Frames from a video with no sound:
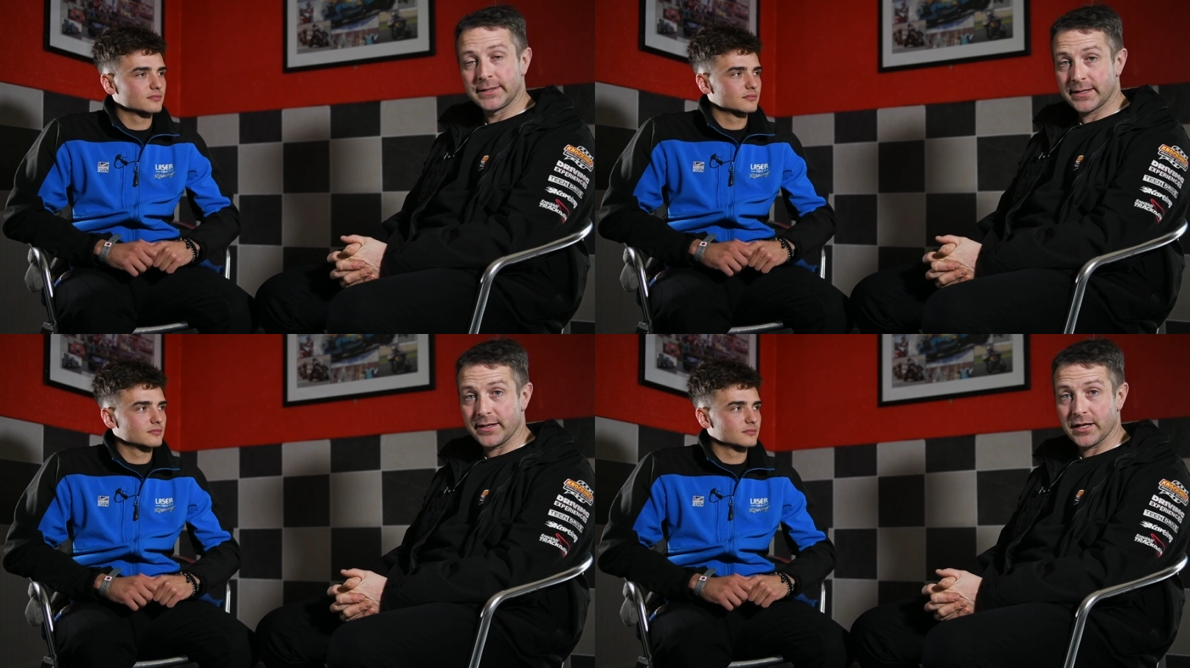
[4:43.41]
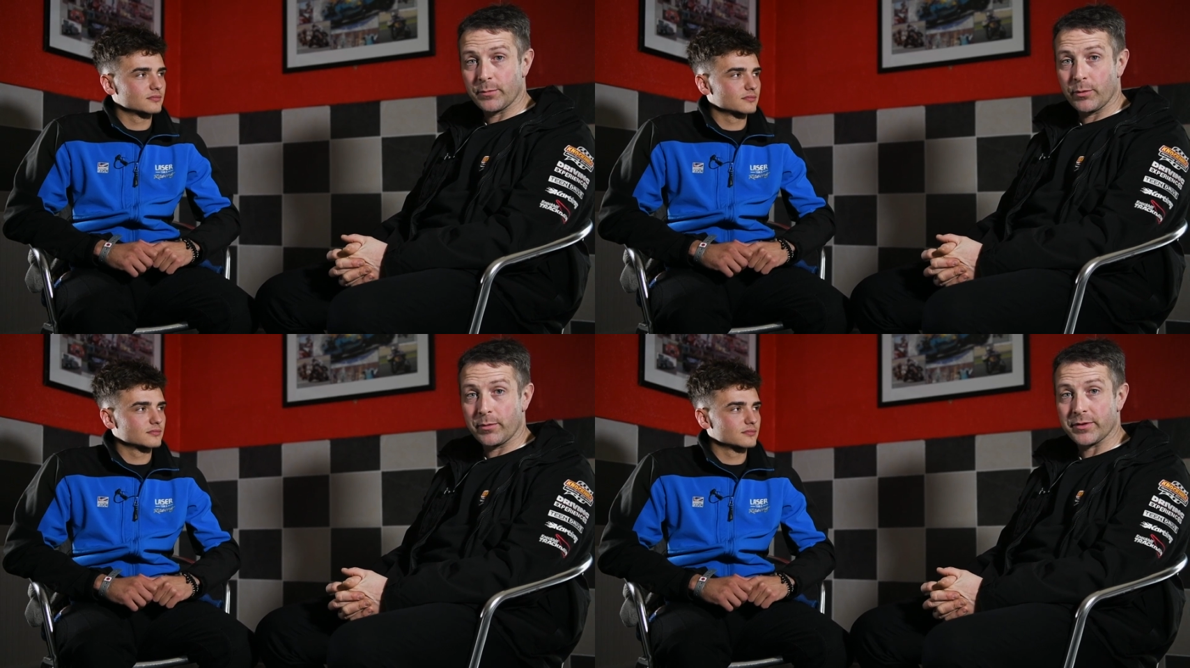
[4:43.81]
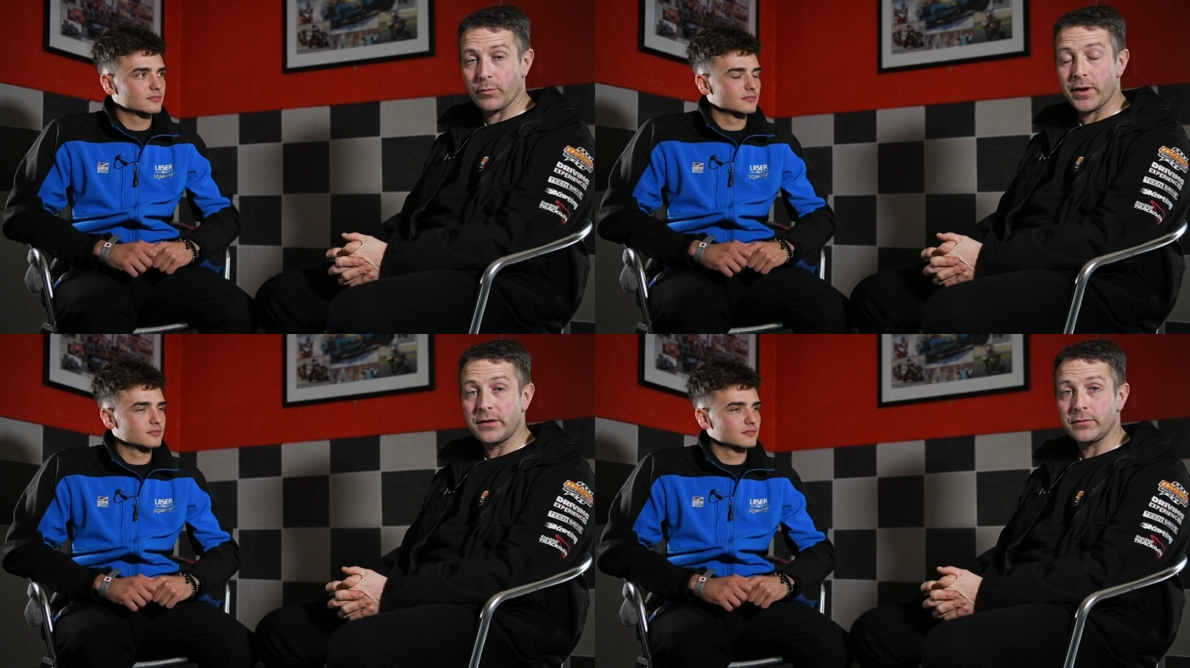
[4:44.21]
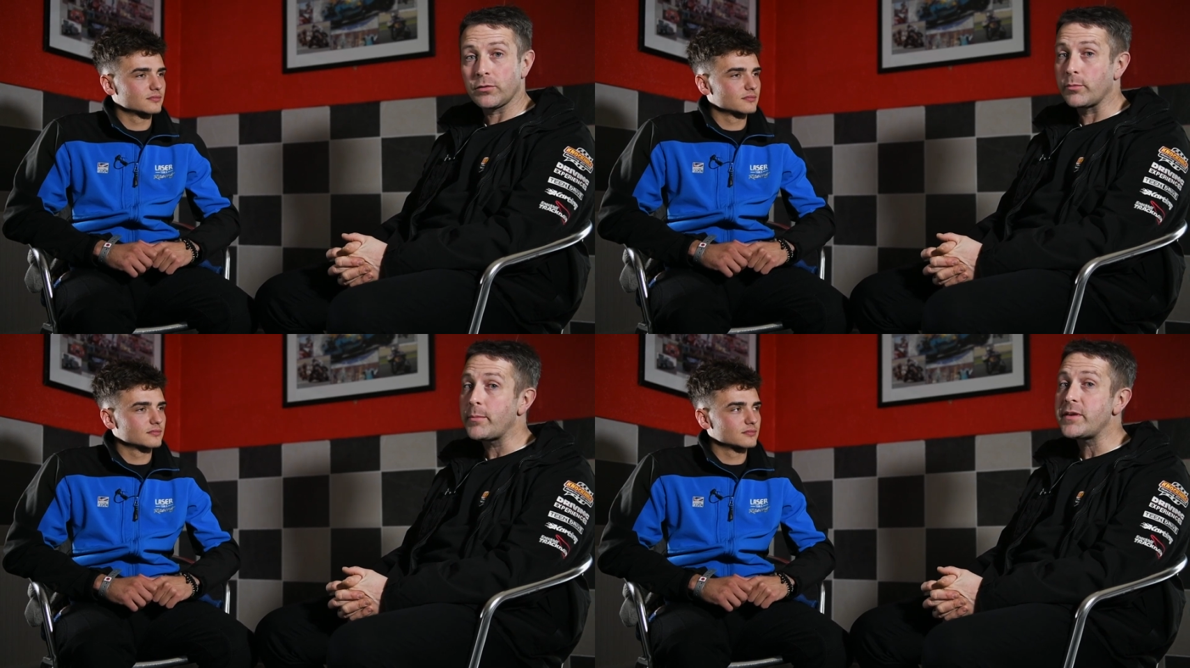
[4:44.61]
Speaker 1: Can he come away with a win?
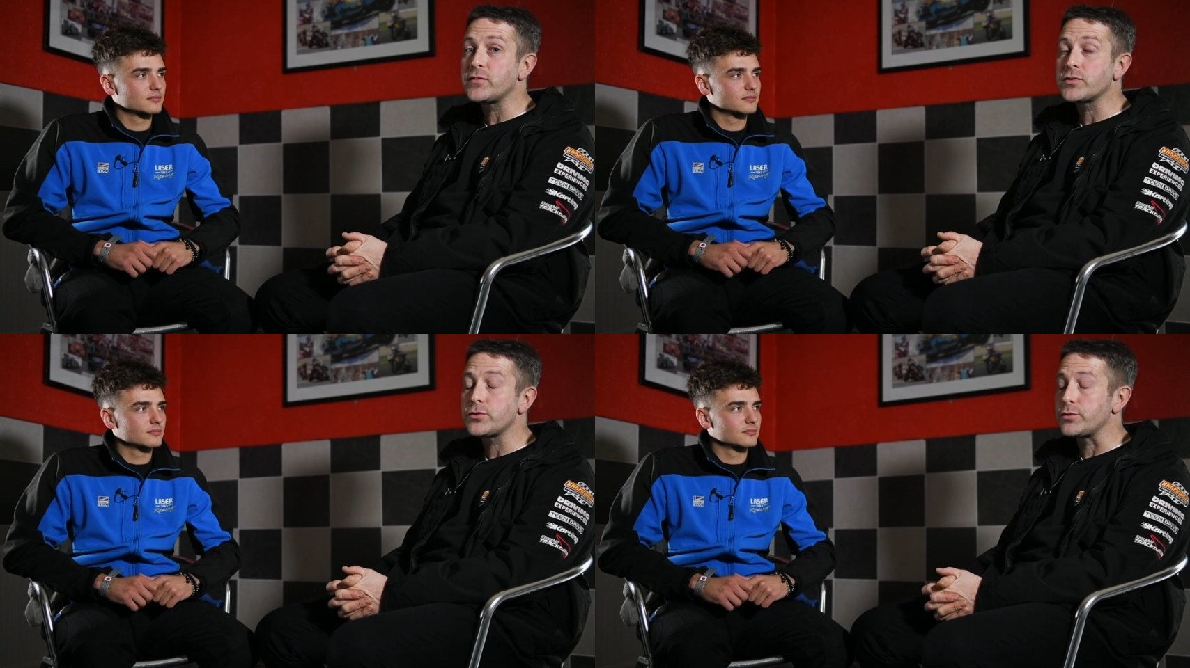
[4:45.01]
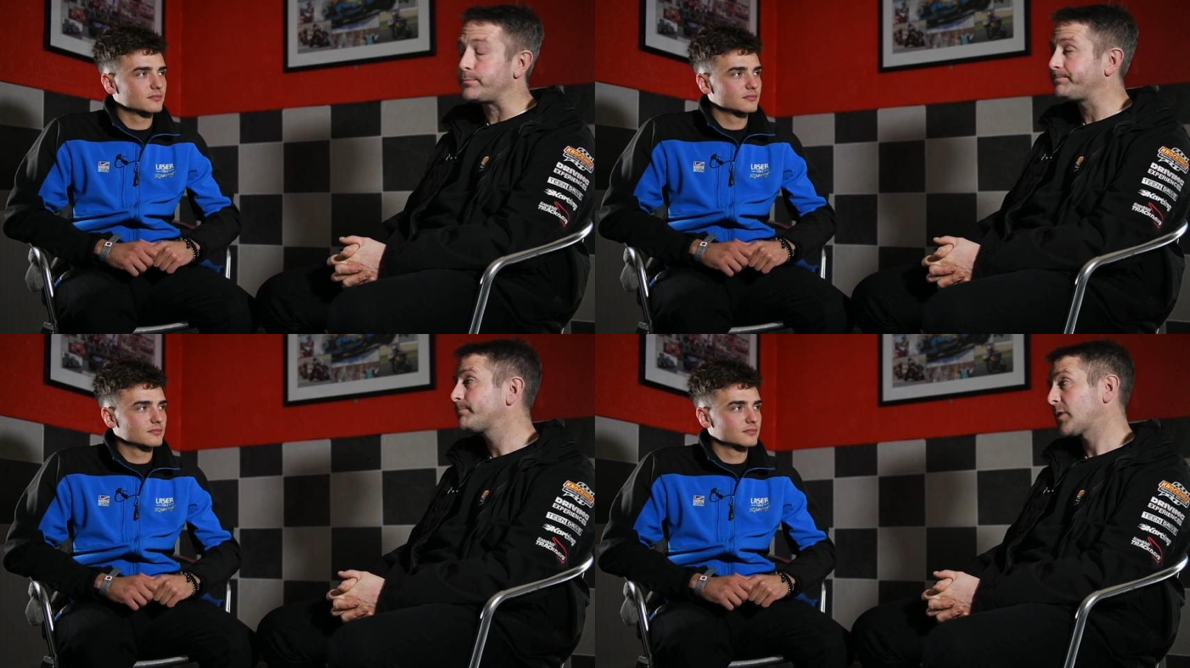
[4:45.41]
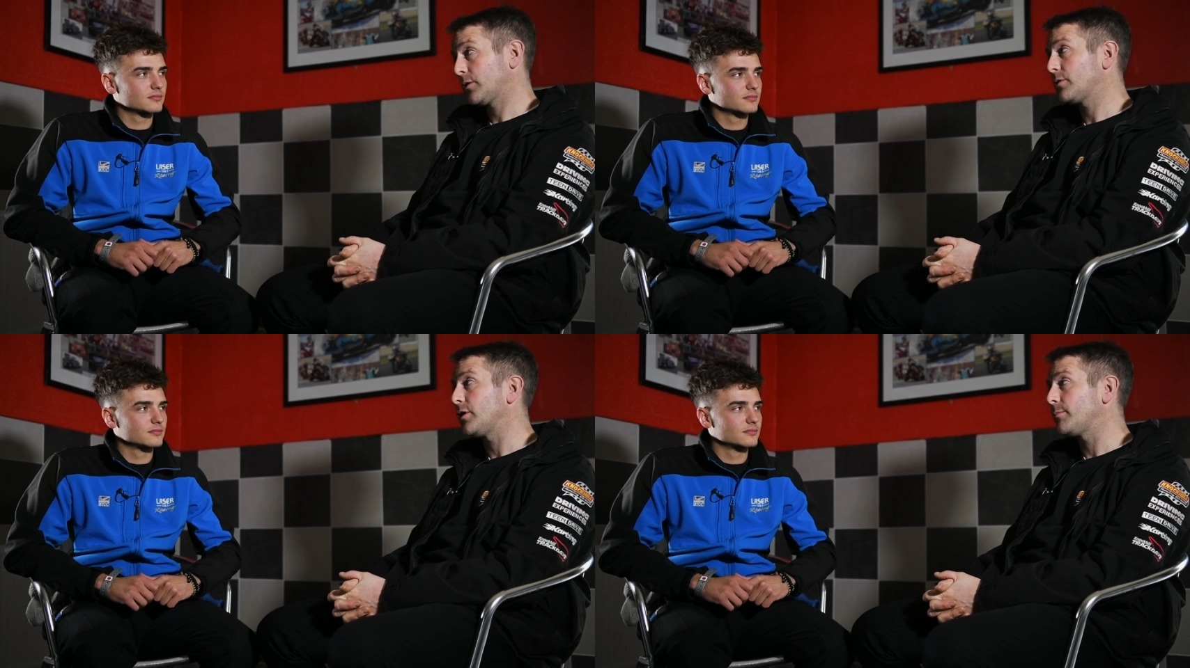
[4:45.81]
Or maybe even two? Good